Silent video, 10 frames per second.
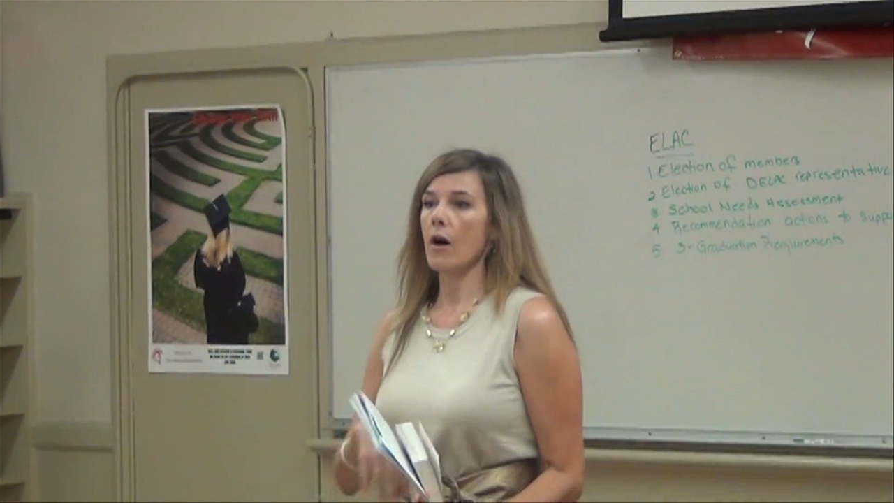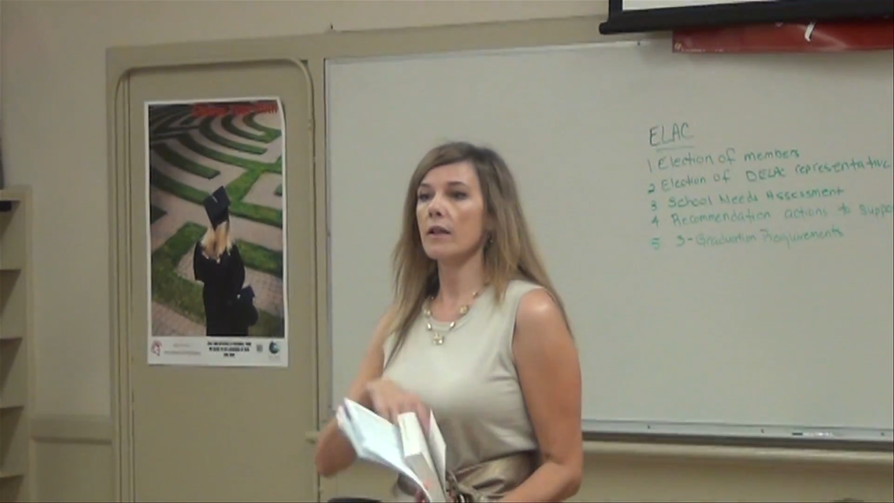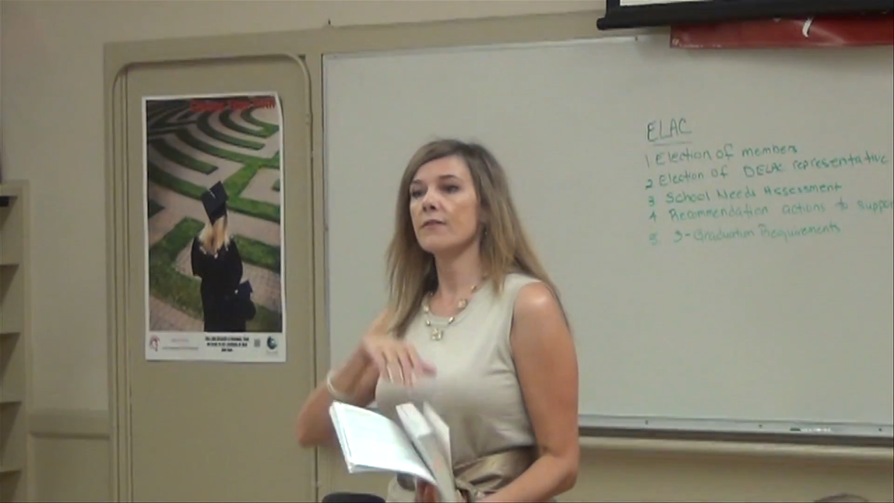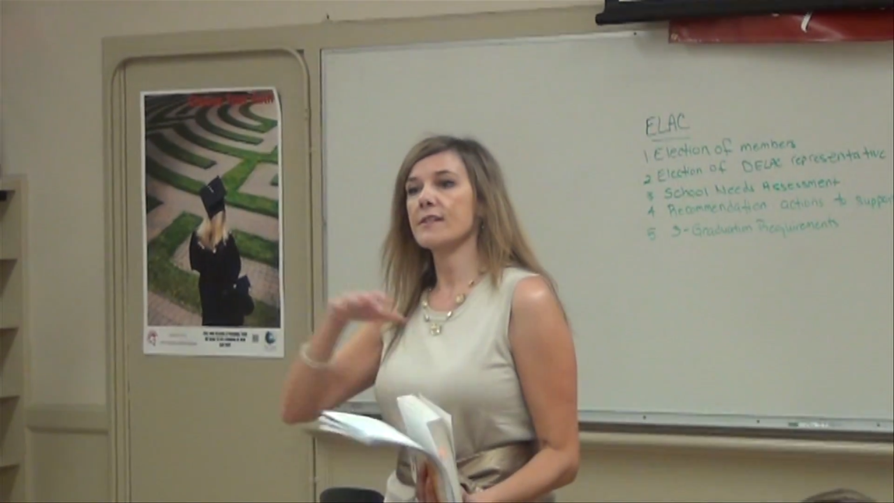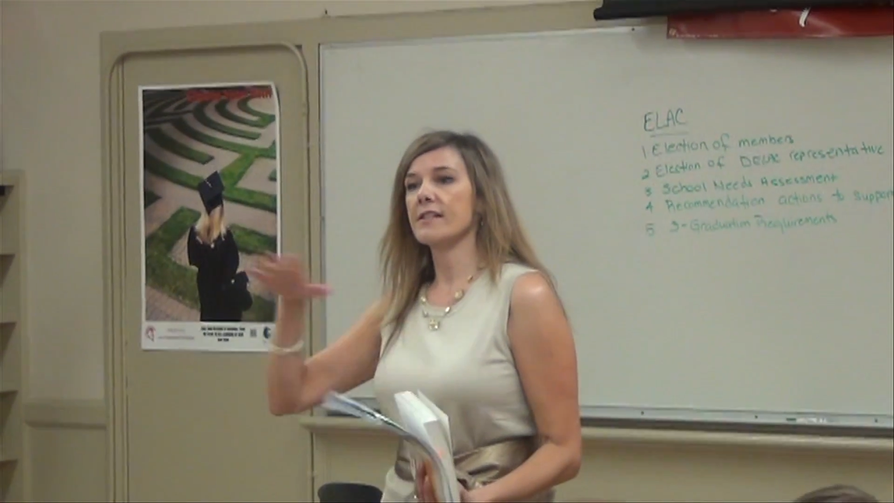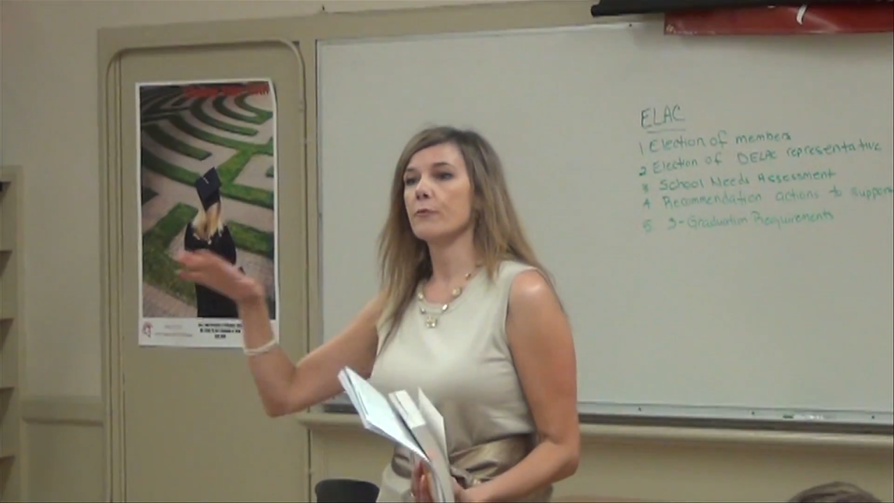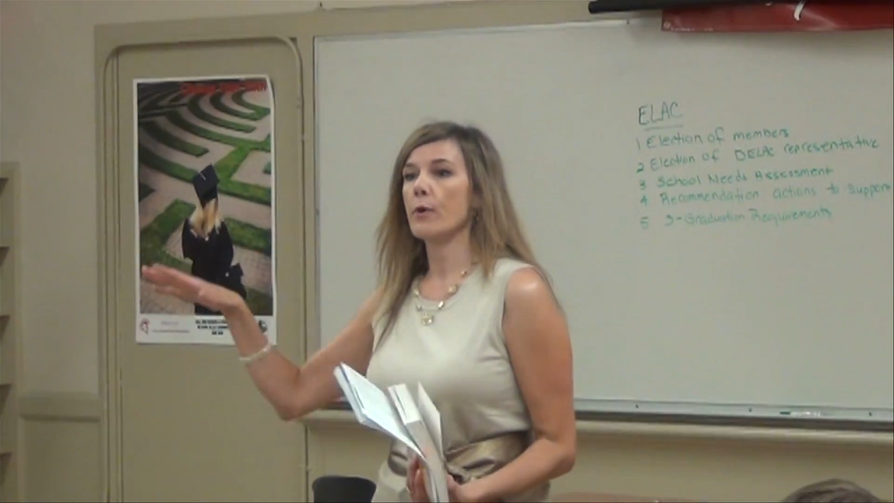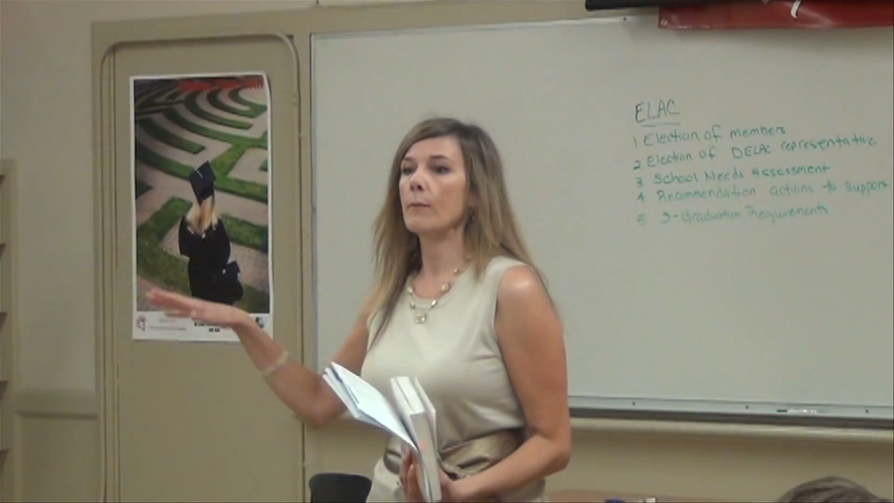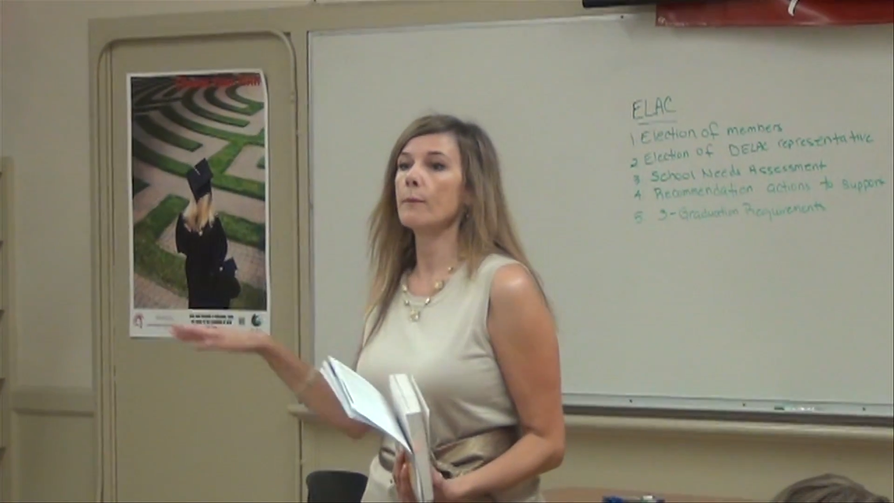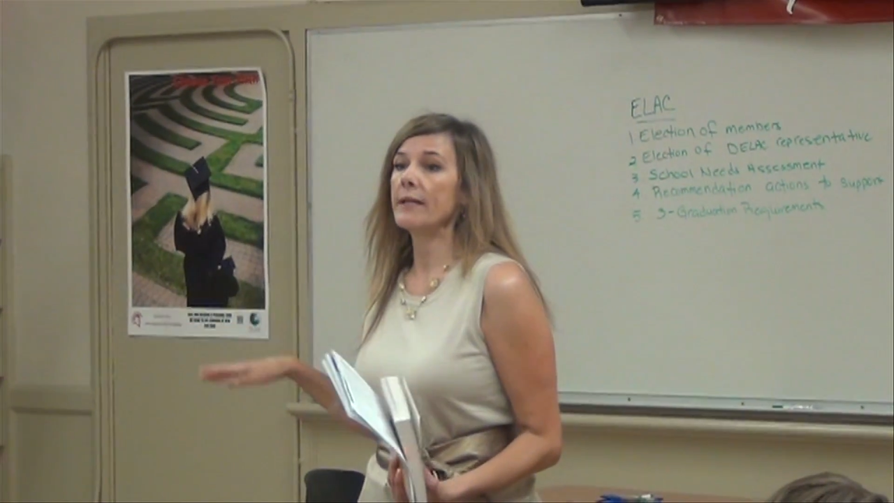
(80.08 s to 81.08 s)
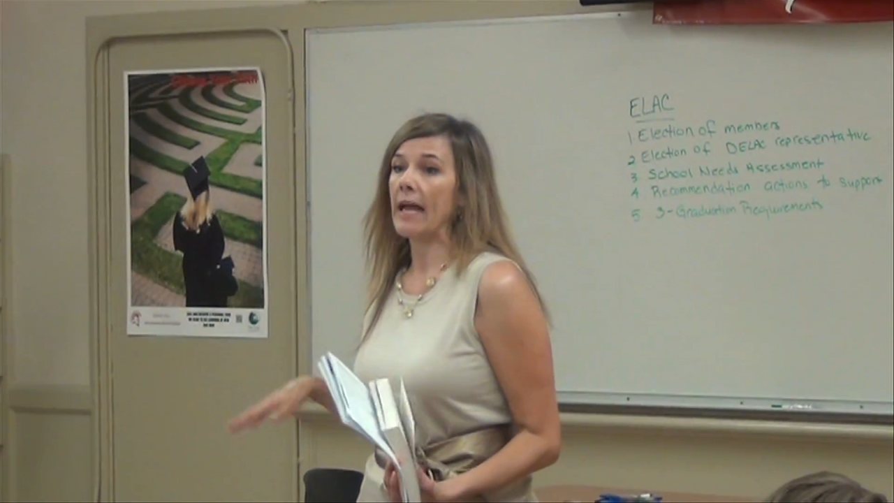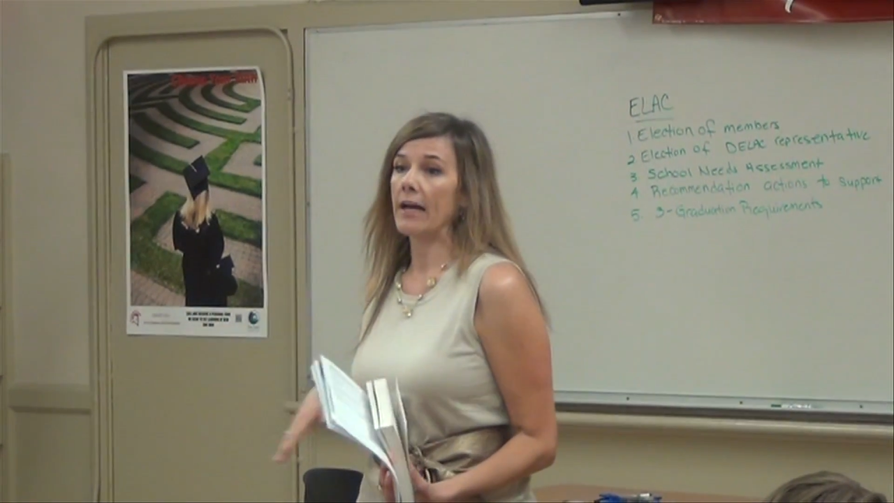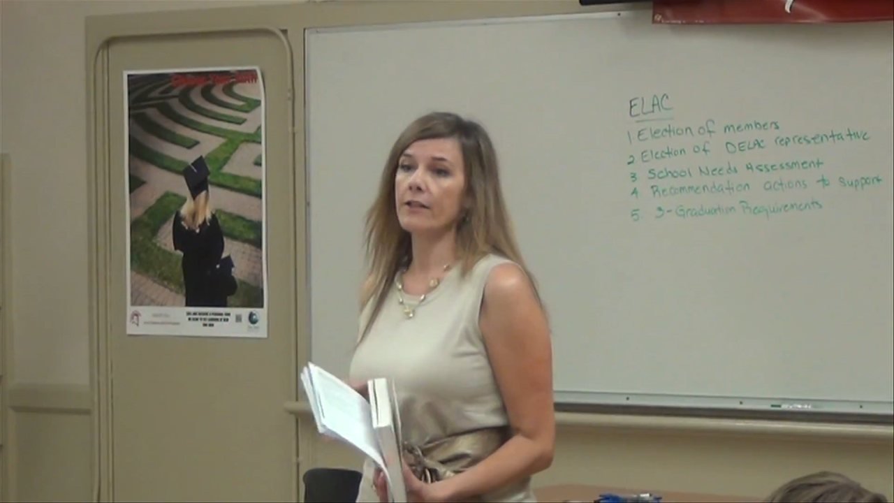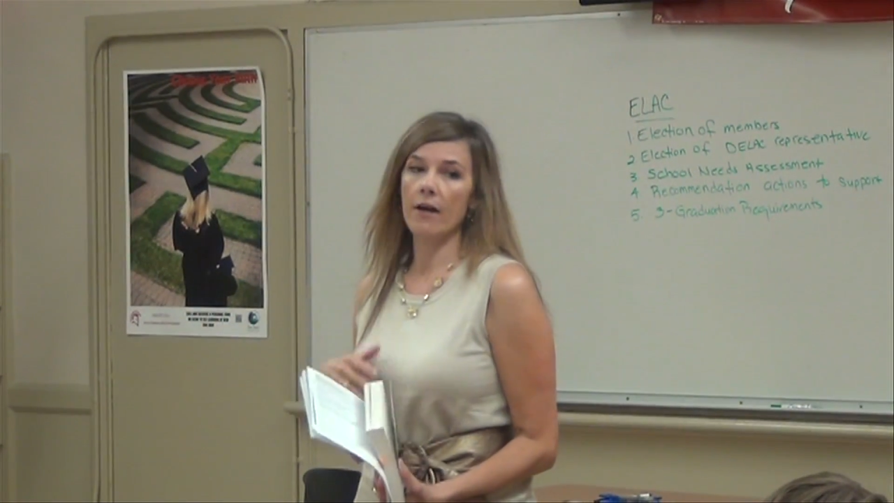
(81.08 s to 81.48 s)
All of us have probably had